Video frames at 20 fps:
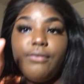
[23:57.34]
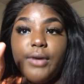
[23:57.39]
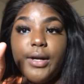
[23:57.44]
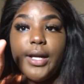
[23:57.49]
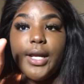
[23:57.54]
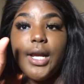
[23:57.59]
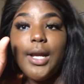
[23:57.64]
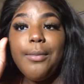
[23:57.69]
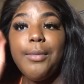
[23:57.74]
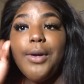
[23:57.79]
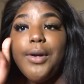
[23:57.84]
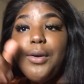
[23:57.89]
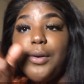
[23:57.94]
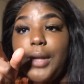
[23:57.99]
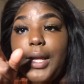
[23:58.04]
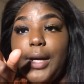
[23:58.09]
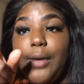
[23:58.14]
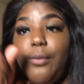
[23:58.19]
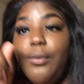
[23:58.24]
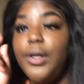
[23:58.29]
front camera?
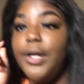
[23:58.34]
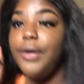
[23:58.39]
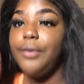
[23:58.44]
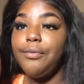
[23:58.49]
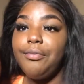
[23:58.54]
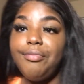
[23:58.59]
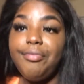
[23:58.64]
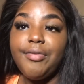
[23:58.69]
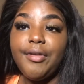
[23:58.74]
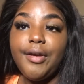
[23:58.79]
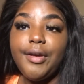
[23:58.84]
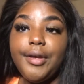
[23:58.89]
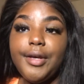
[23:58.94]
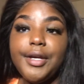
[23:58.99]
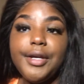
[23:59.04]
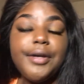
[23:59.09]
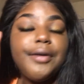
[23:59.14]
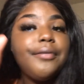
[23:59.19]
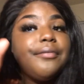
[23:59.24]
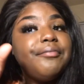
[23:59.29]
Like, what do you
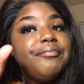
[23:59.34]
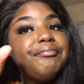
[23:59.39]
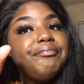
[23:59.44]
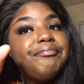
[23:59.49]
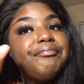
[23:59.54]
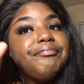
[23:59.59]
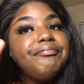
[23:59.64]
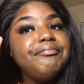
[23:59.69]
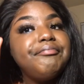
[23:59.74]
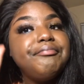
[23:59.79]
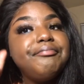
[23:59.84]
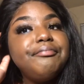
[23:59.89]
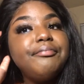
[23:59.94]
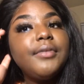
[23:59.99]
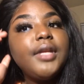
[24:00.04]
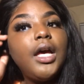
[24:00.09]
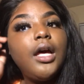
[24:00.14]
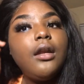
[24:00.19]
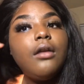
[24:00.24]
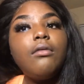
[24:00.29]
think?
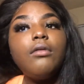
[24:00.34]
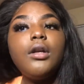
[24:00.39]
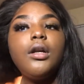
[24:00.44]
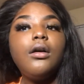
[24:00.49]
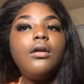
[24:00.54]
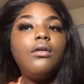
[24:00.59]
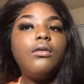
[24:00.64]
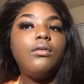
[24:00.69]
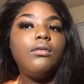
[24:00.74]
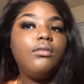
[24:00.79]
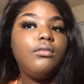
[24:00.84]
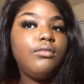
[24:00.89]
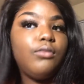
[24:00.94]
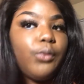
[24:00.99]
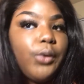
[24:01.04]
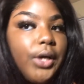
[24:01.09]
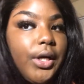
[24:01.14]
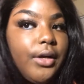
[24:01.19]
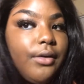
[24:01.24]
I don't know. We're